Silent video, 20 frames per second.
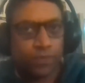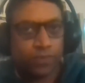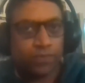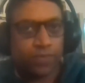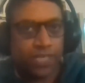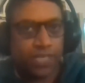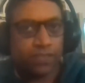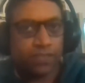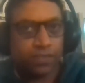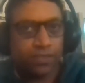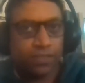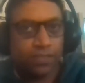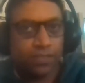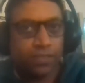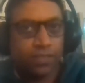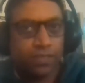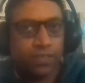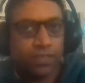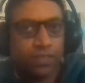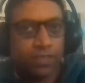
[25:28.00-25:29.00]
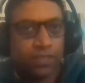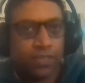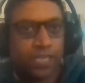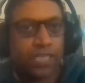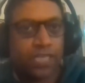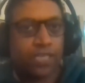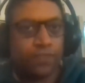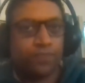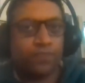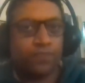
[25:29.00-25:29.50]
right?
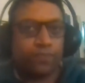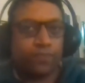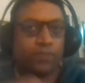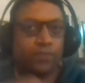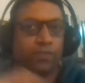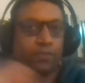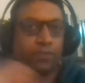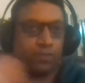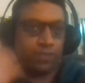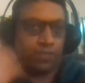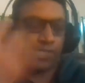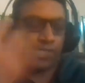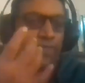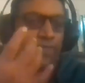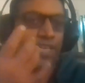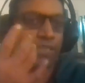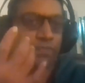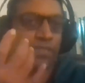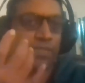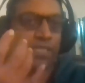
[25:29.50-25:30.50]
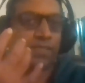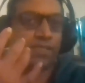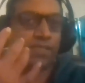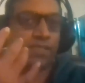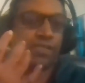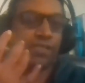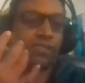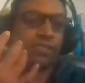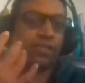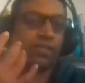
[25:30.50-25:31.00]
Like if this divine being
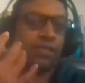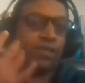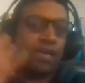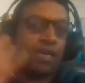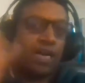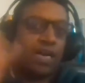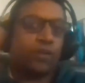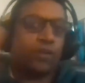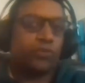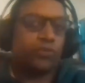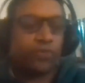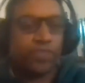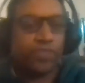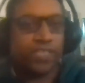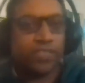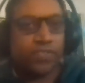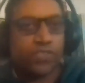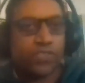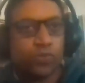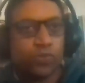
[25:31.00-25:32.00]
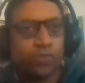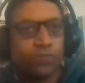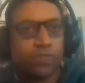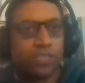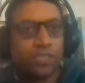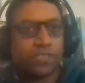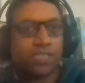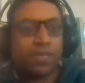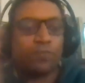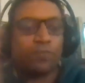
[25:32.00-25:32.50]
says how to create this
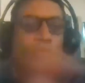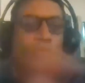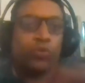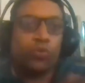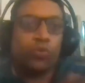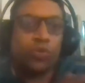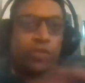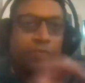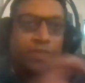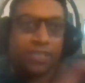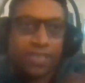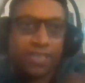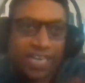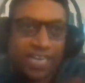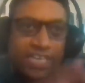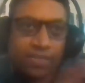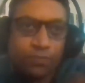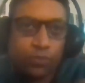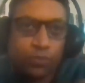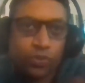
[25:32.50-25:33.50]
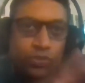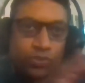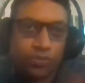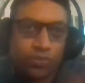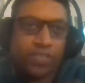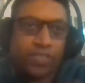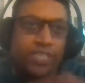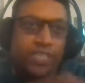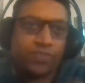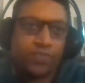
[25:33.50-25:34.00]
universe, I'm going to look up a guidebook to
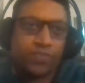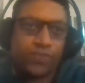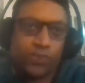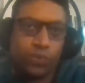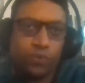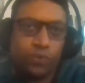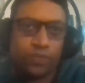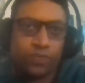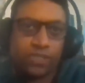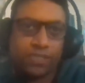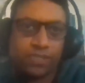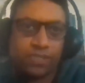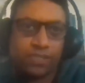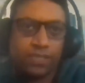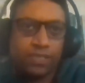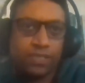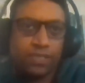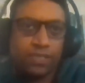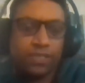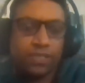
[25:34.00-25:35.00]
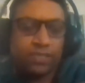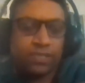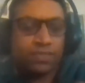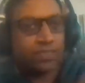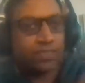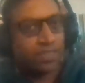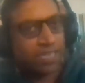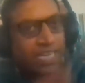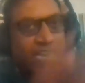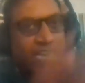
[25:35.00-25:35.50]
create this universe,
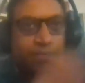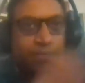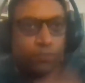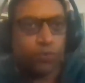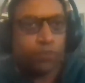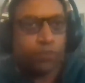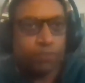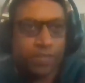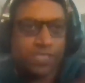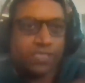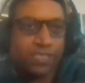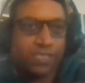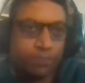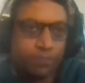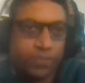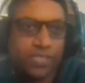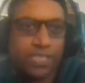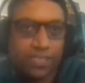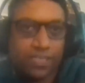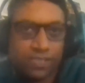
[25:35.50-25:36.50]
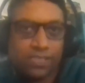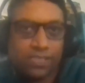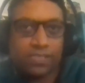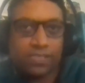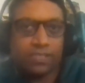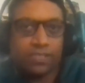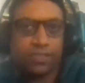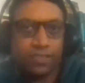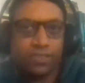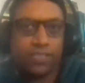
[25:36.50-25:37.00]
then the guidebook must
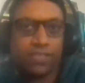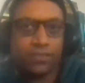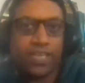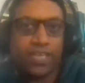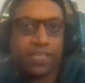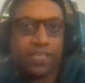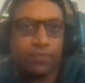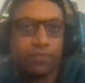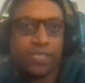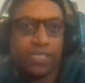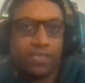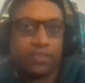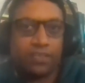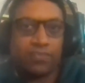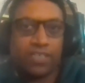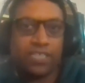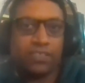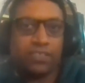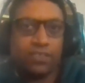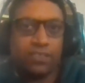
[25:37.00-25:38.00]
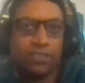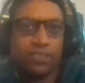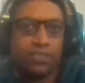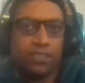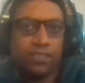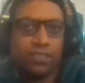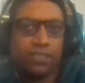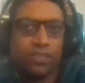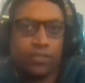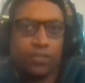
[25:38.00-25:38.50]
pre-exist the divine being, right?
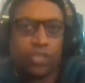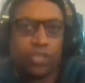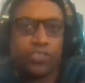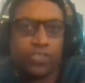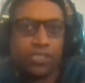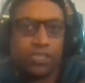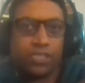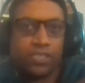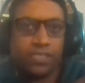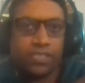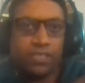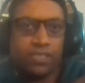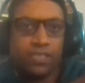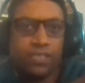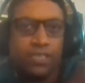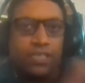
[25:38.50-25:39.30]
Logically.